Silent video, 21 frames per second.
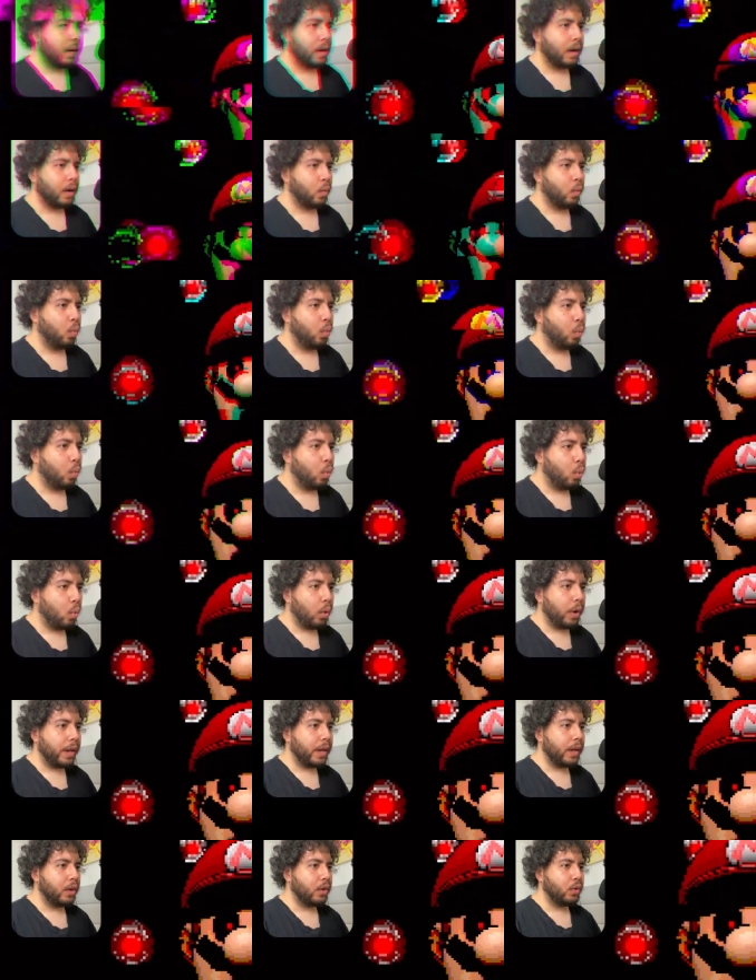
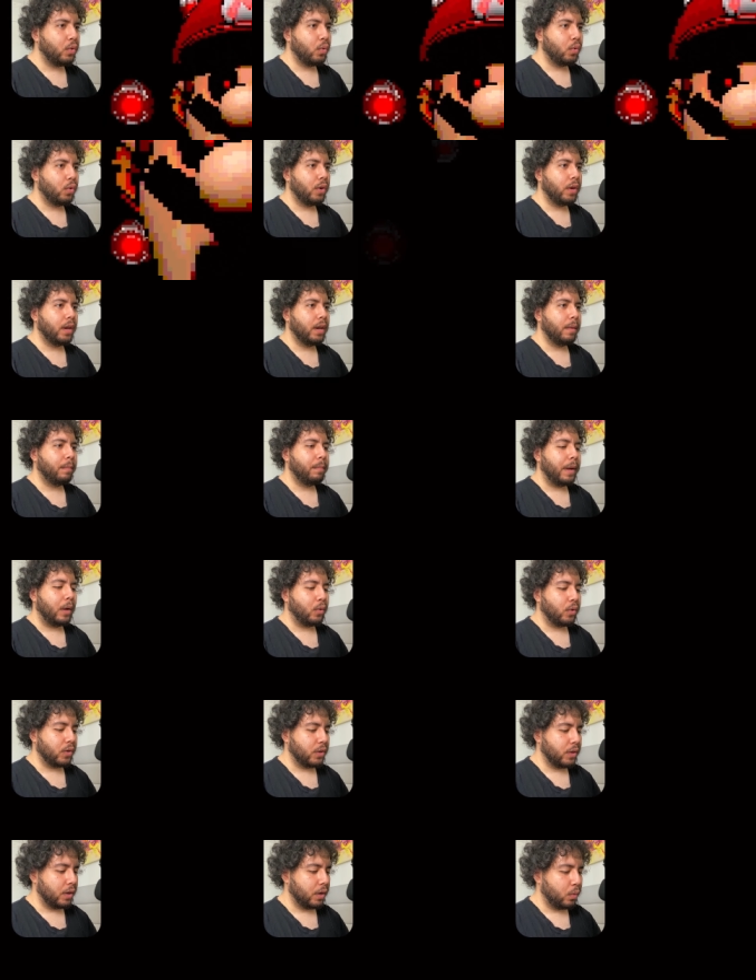What are you talking about?
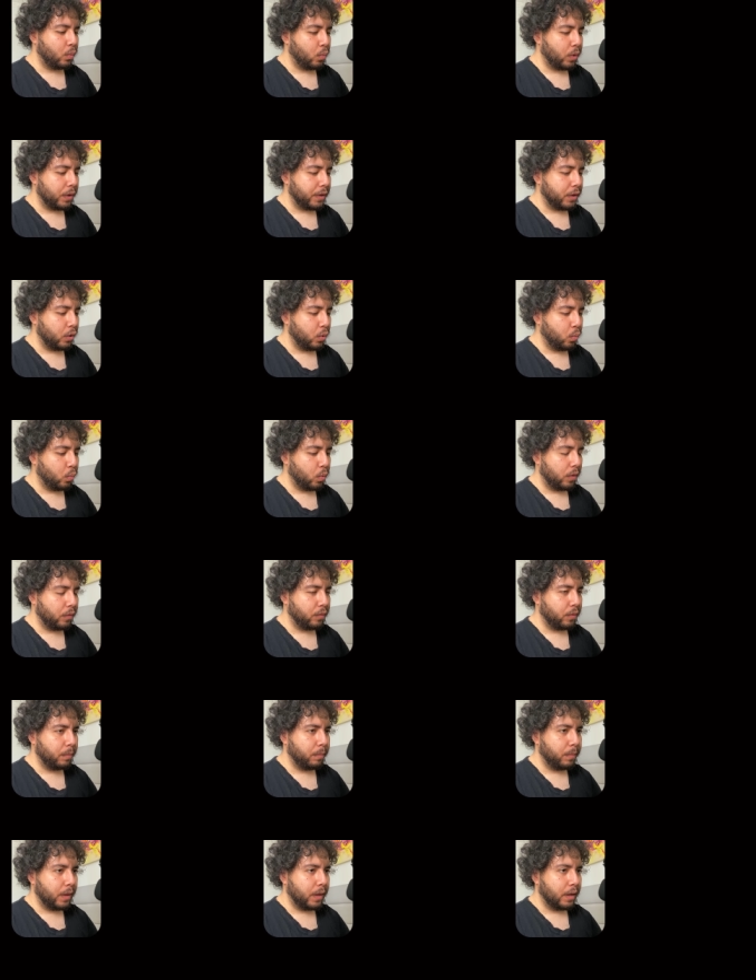What do you want
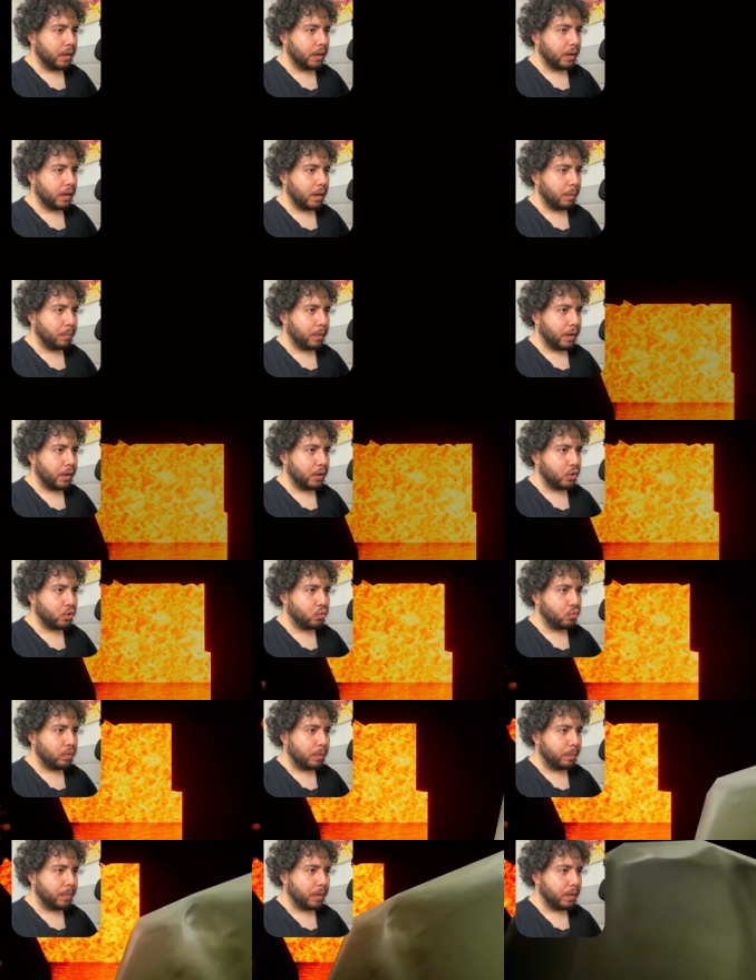from me? Am I
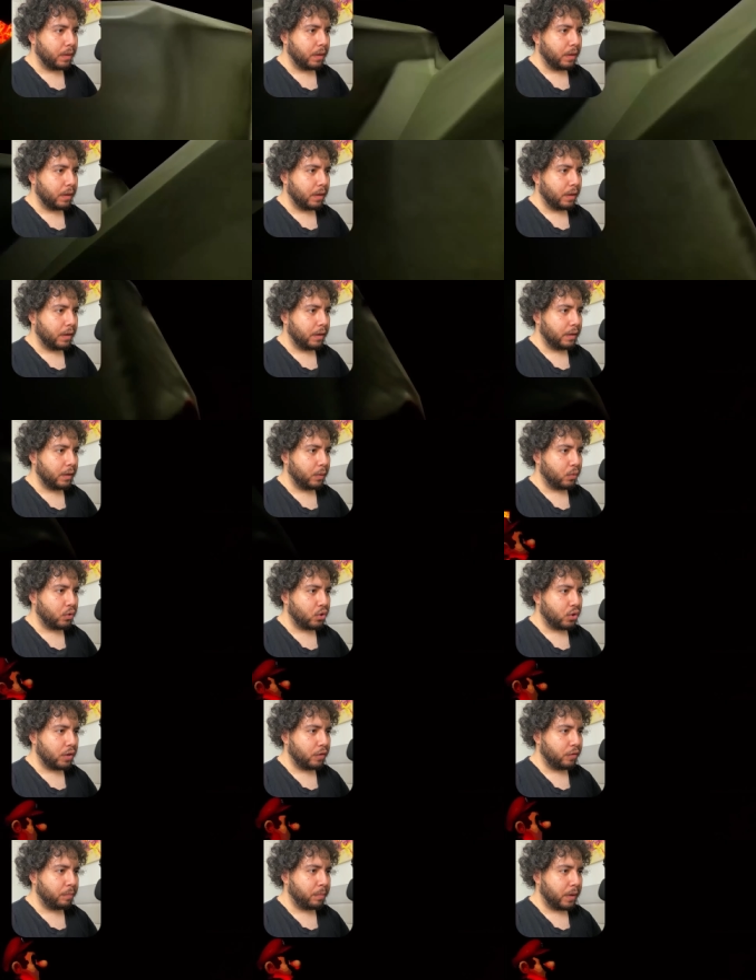tripping? Is there a
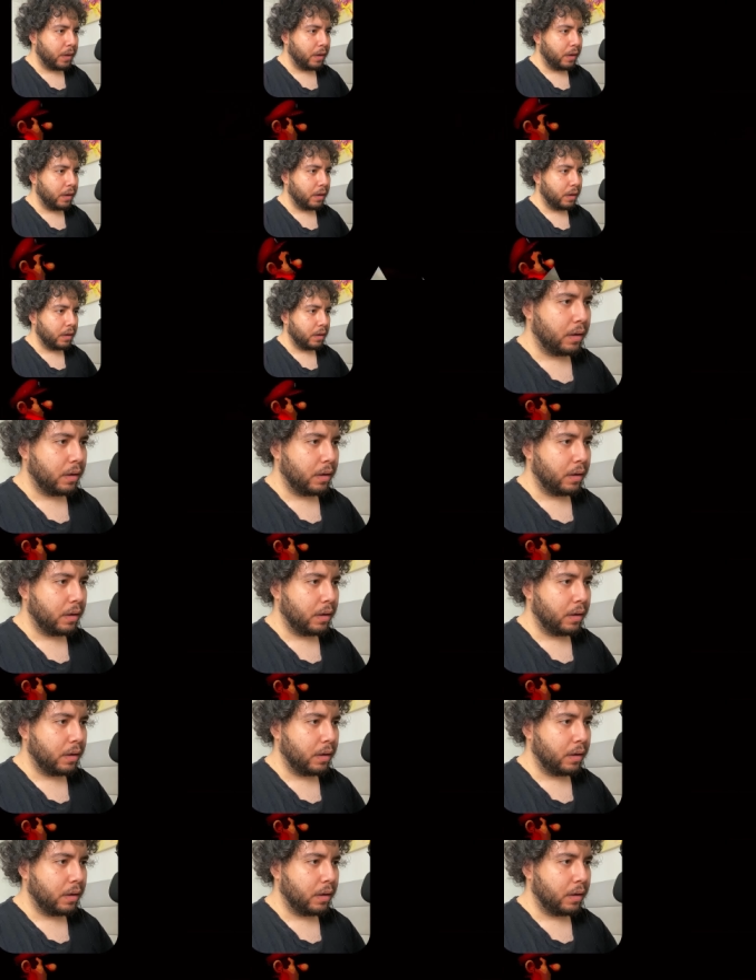shift button?